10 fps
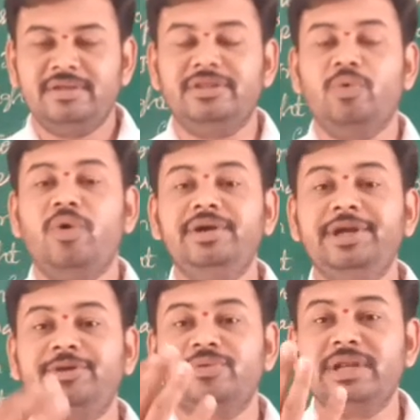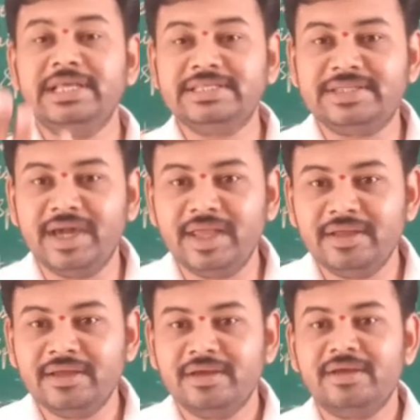they wanted to release
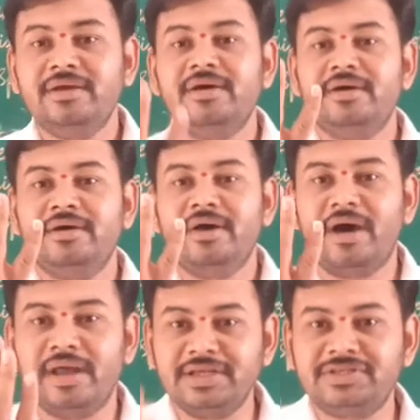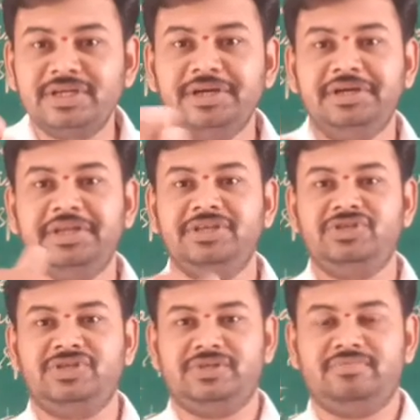their arrested
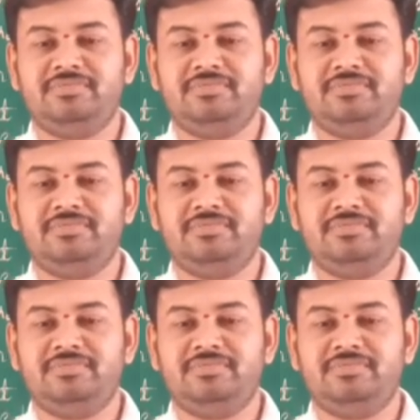teacher.